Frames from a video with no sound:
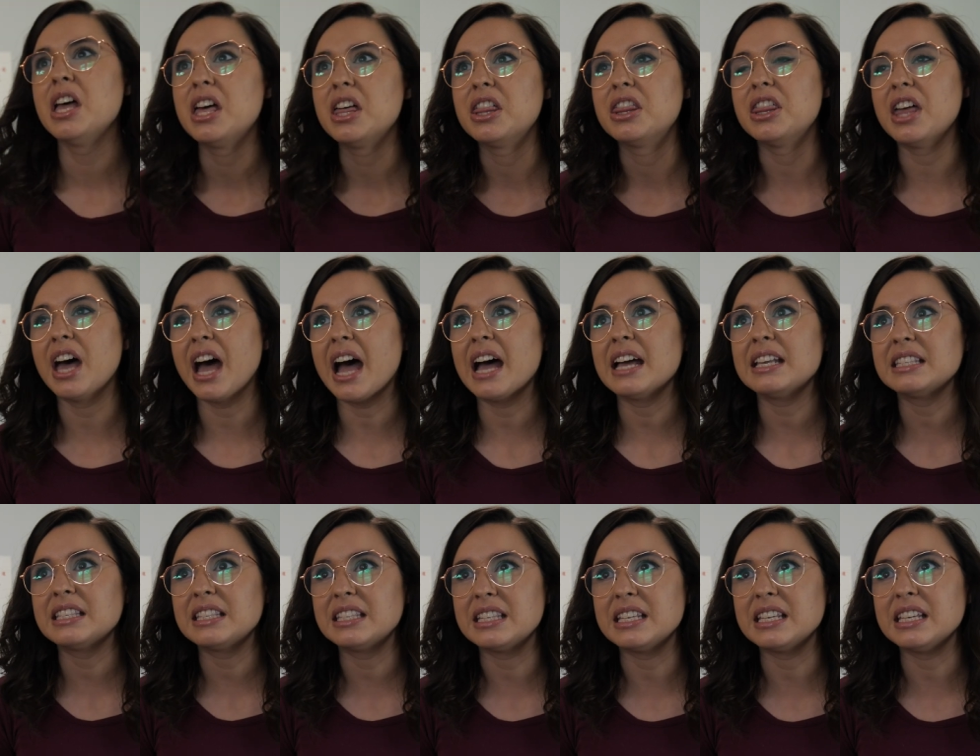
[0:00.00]

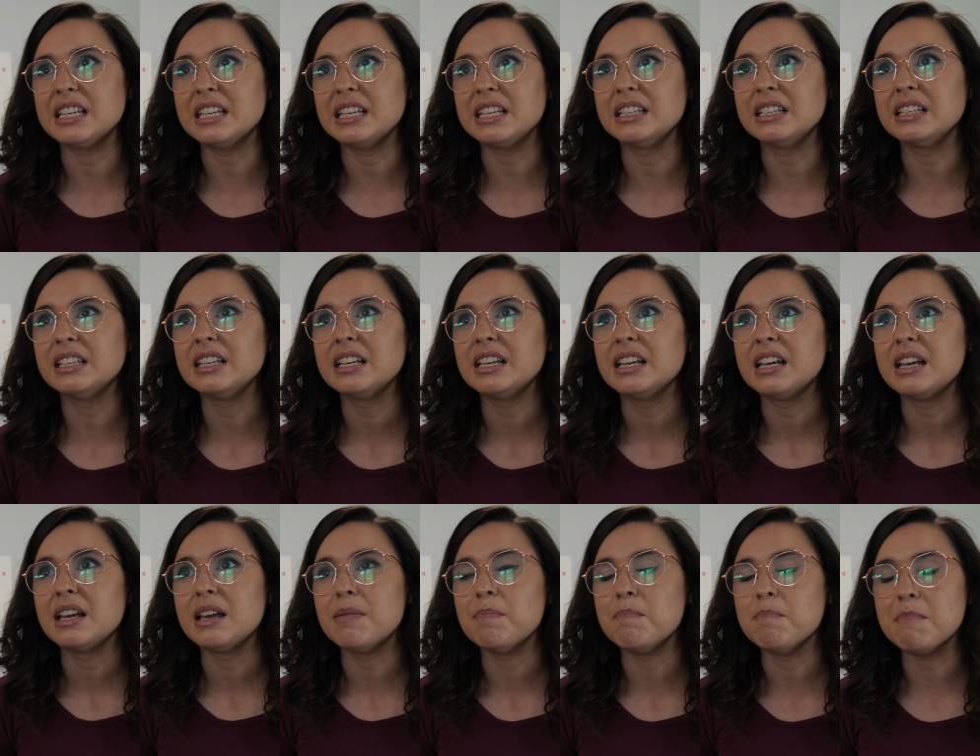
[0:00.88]
That scene
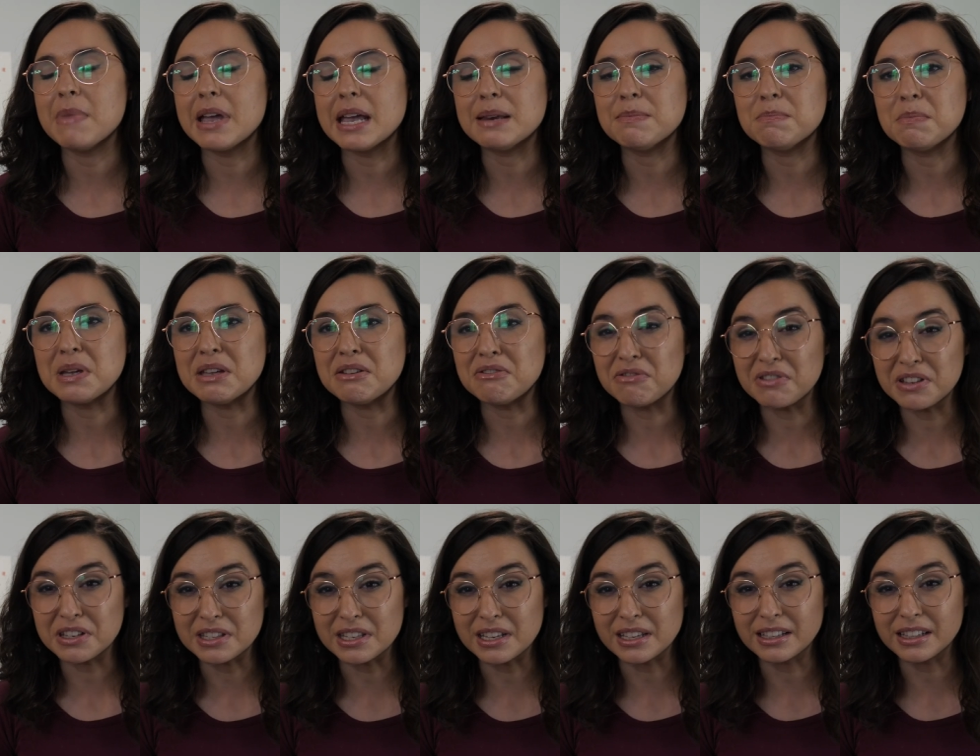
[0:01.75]
made me
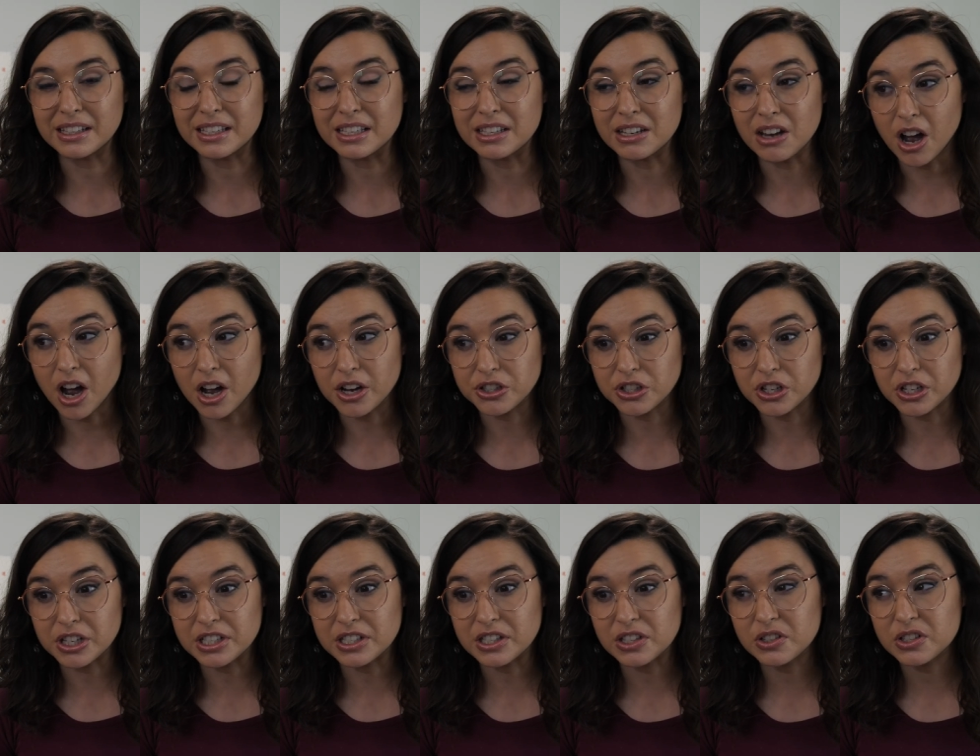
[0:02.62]
physically
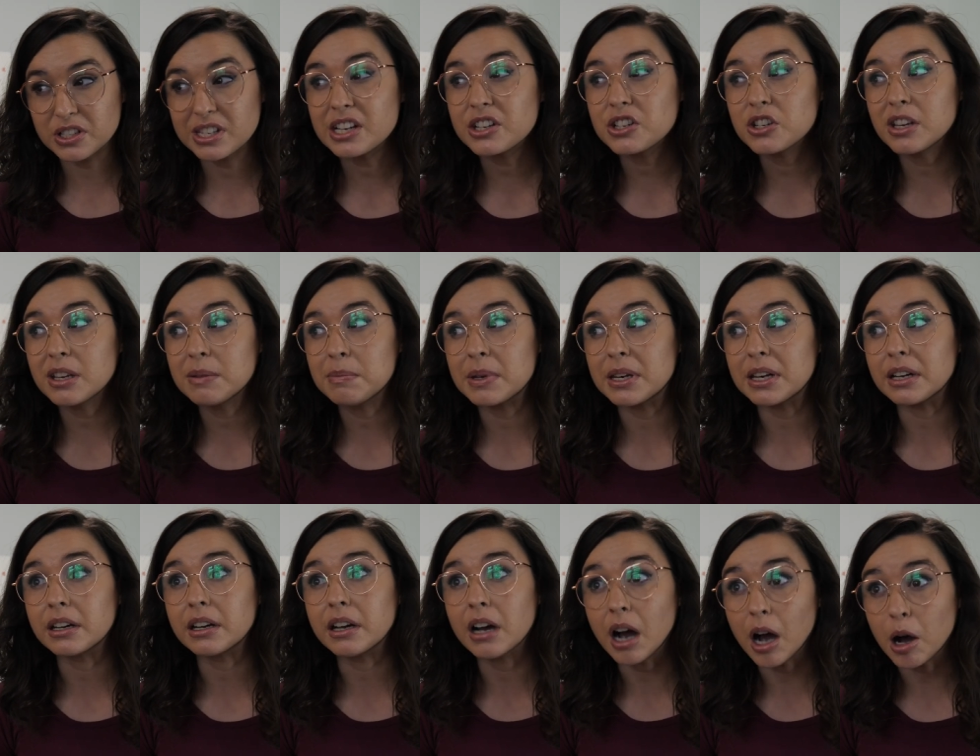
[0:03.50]
nauseous. There's actually been
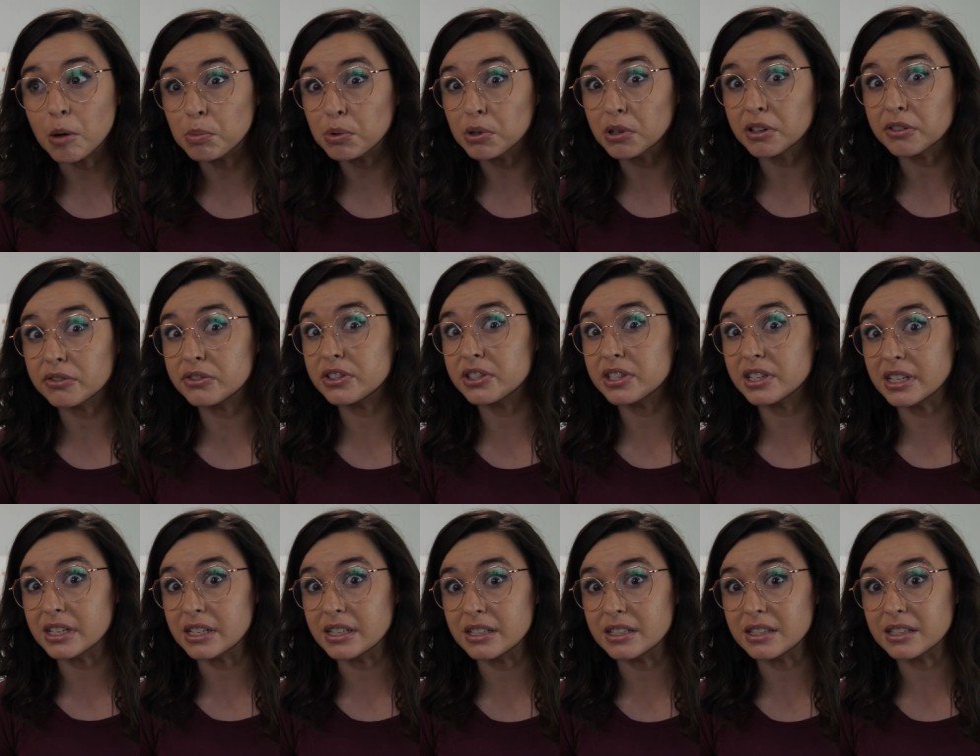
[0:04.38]
a couple of
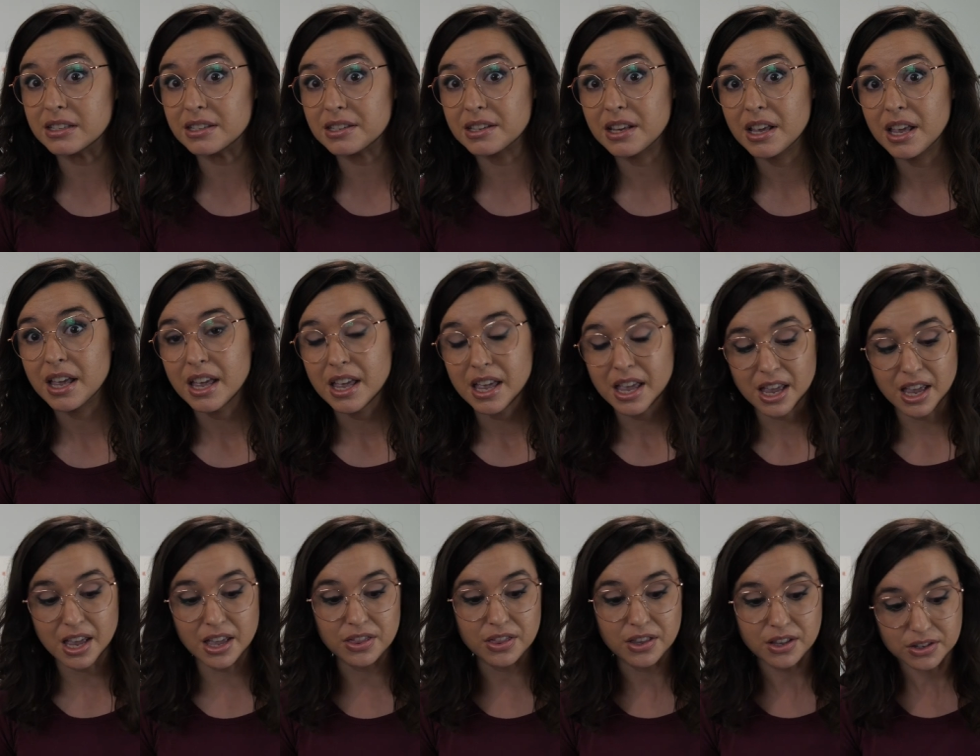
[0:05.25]
scenes
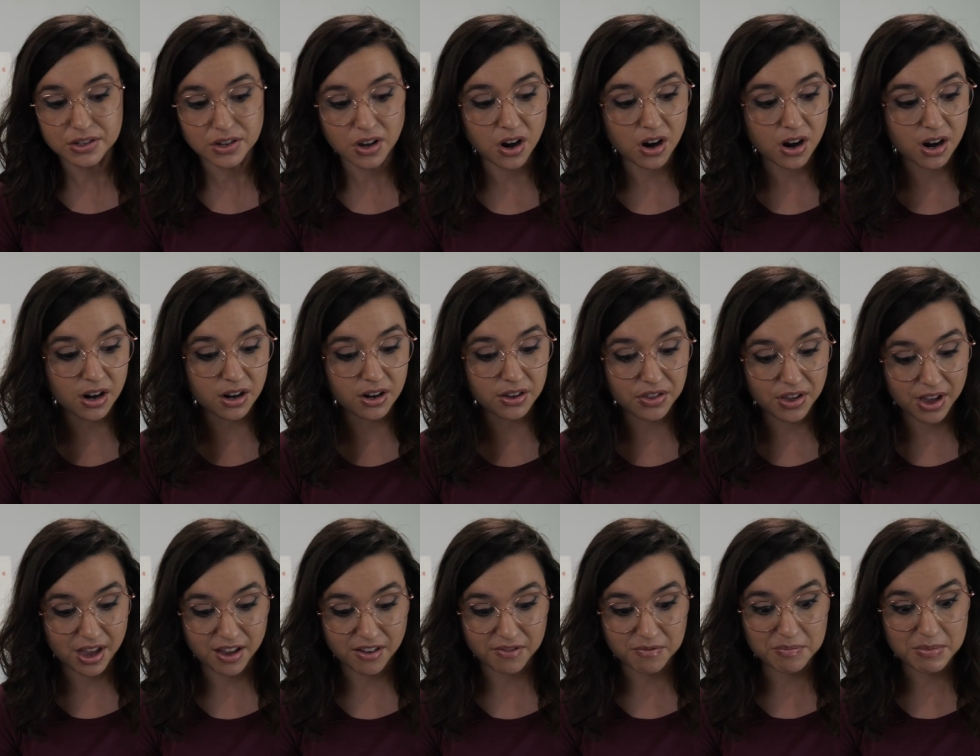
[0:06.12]
in this arc
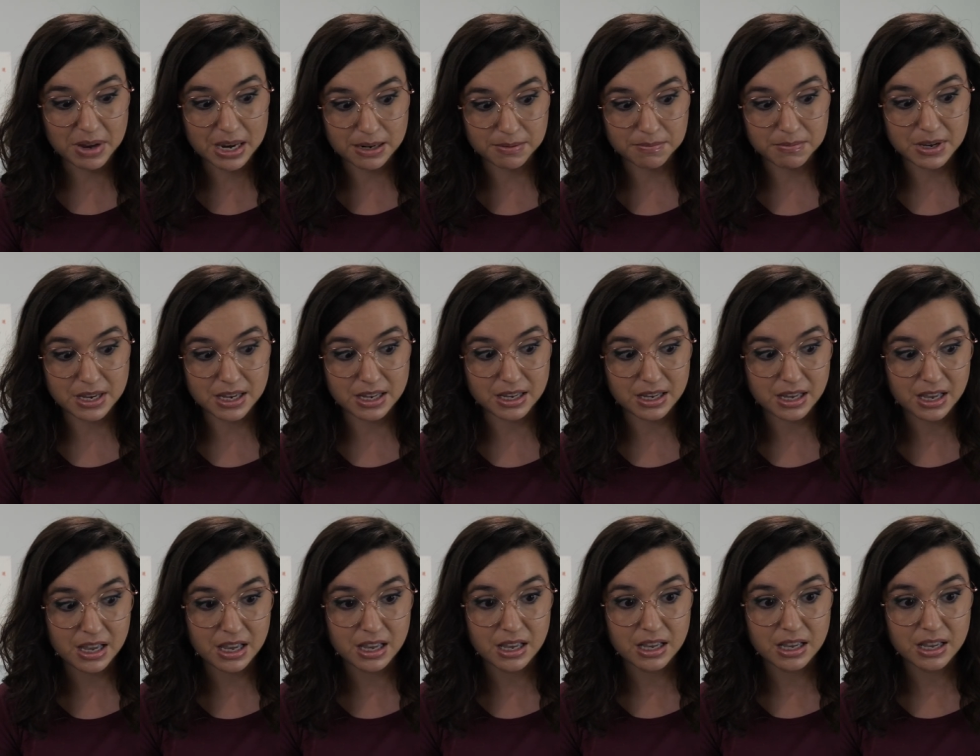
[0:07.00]
that have made
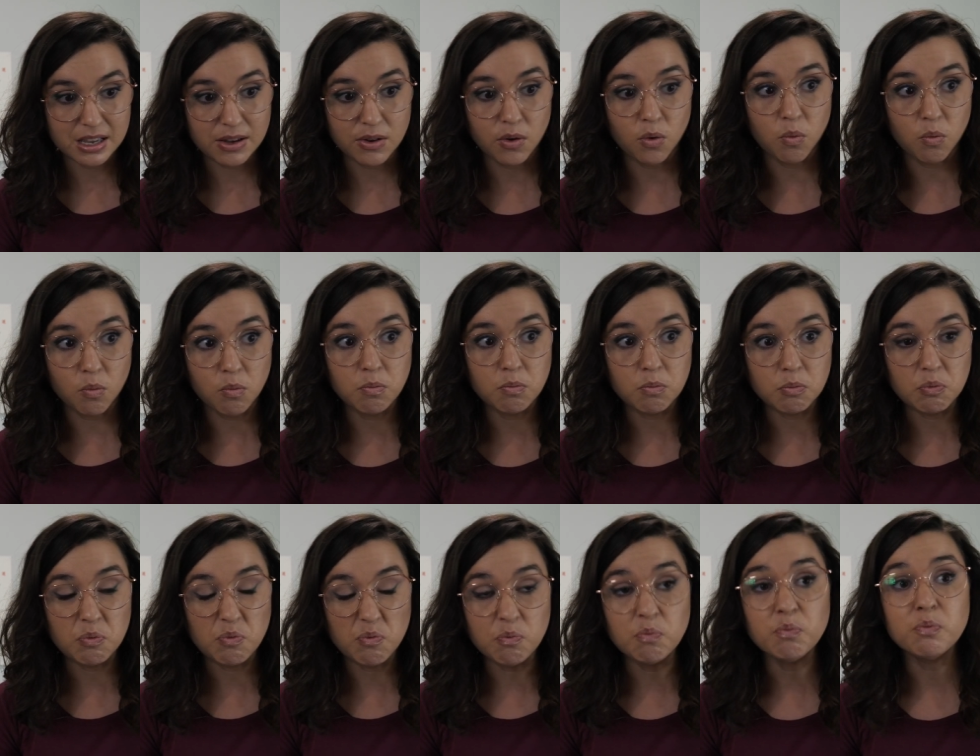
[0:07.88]
me
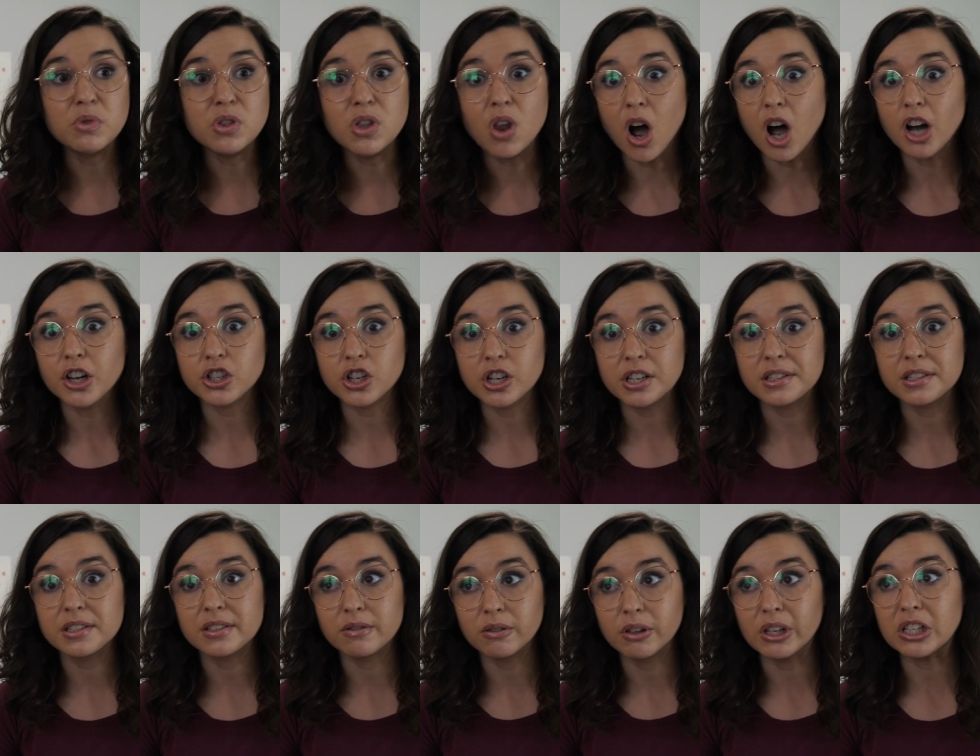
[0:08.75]

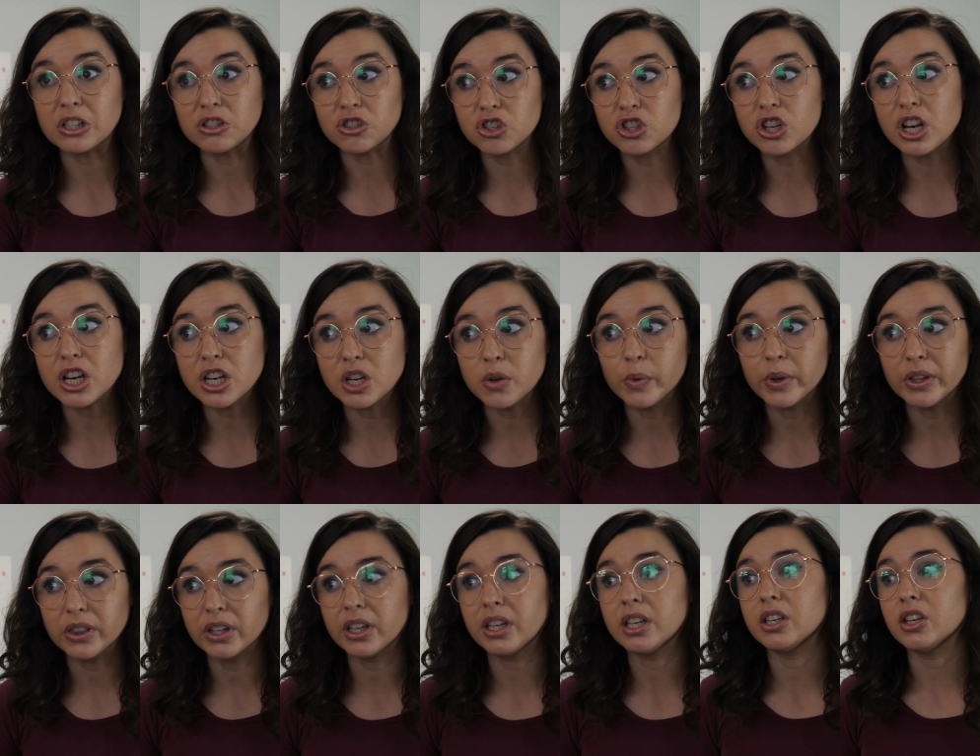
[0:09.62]
nauseous, like
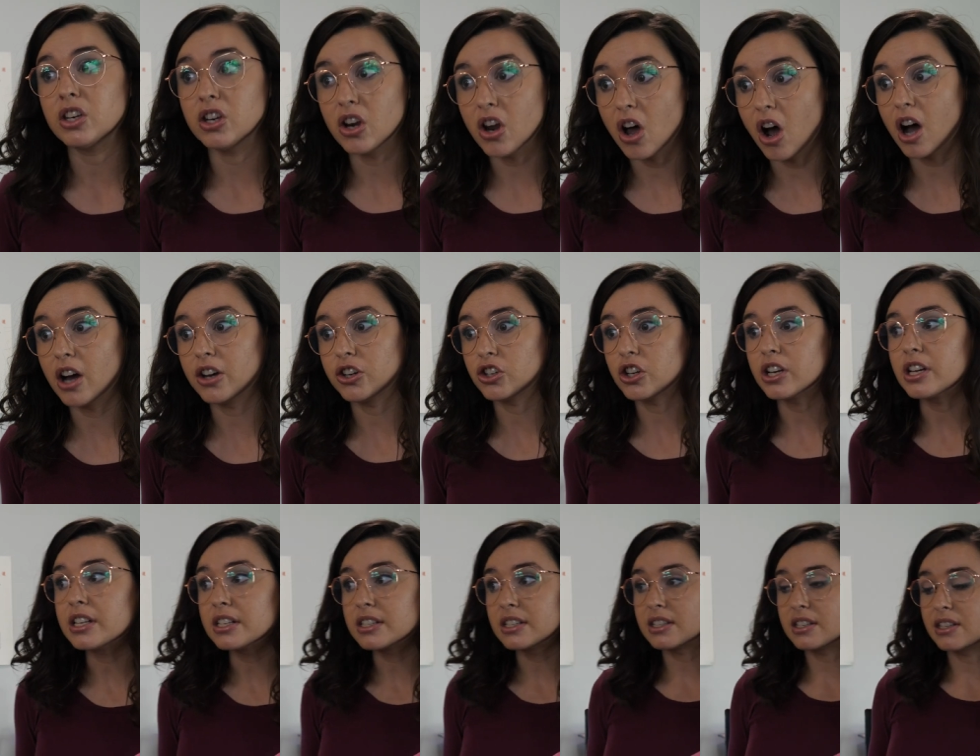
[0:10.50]
genuinely
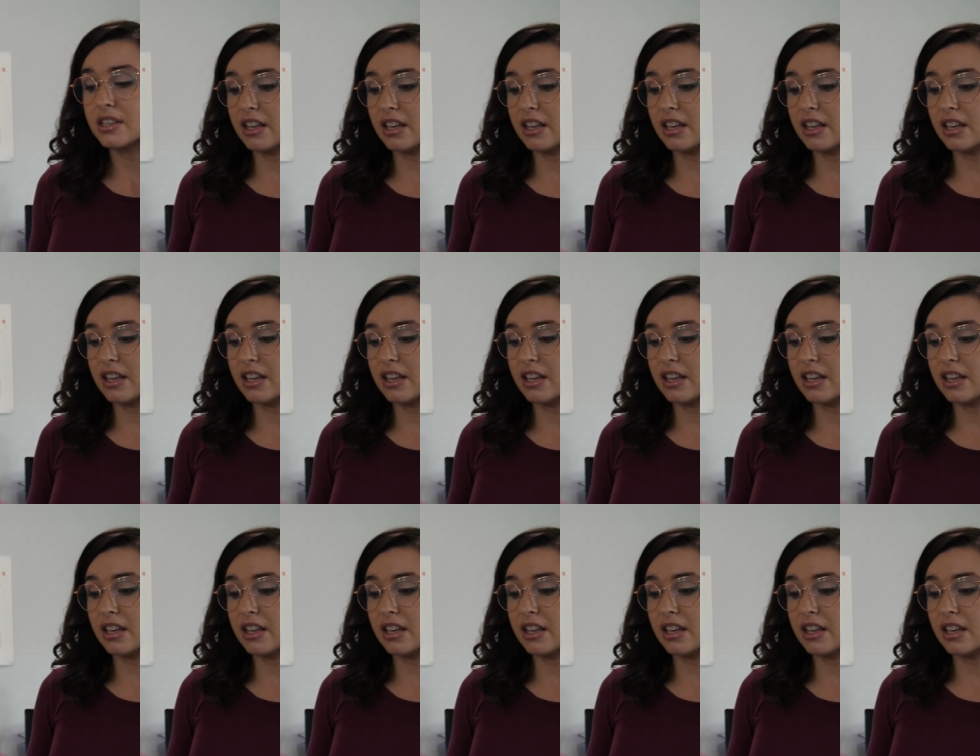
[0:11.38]
nauseous.